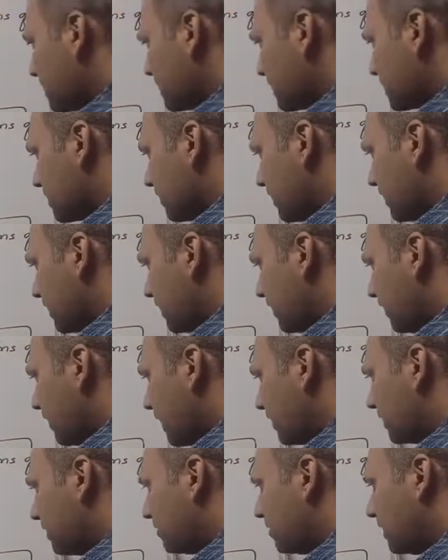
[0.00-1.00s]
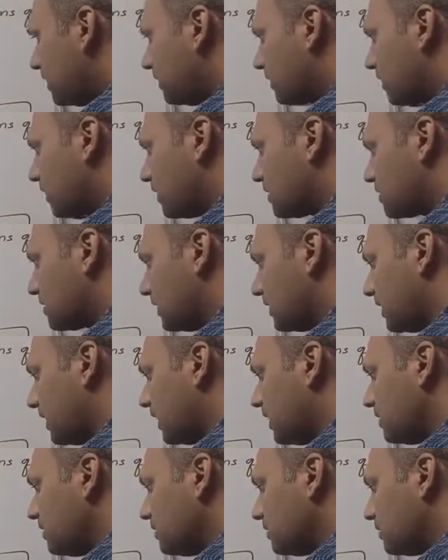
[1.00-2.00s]
x1 divided by cos
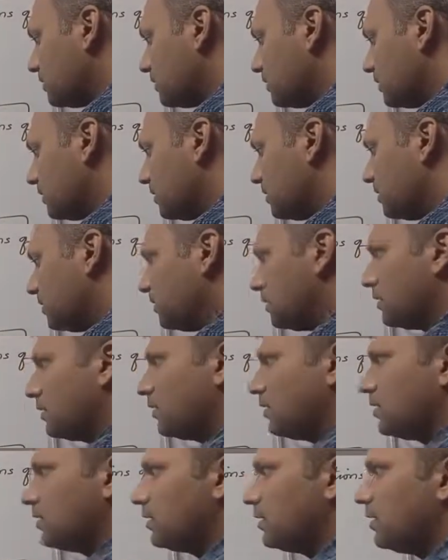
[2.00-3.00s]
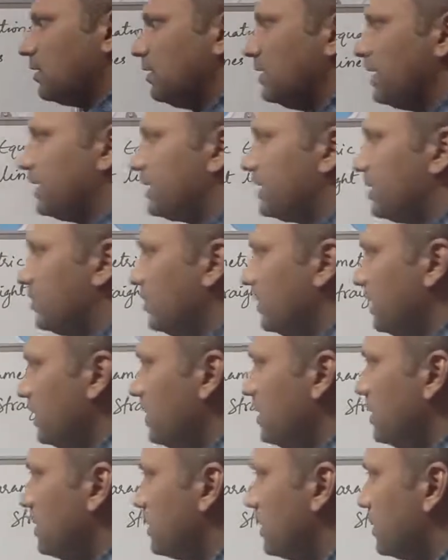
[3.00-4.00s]
theta, let it
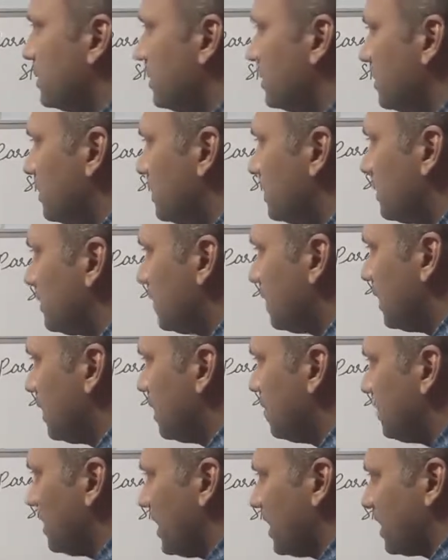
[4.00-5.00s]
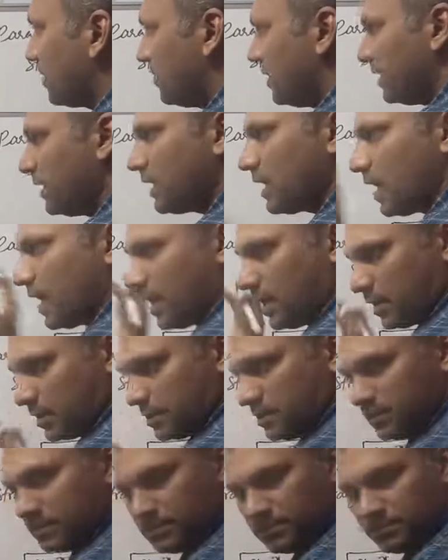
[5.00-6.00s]
be a parameter r.
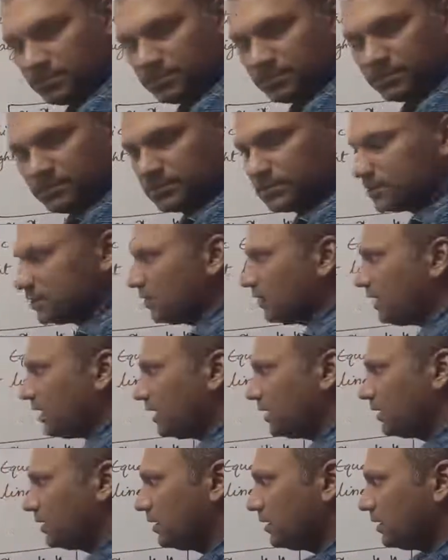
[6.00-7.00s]
Okay,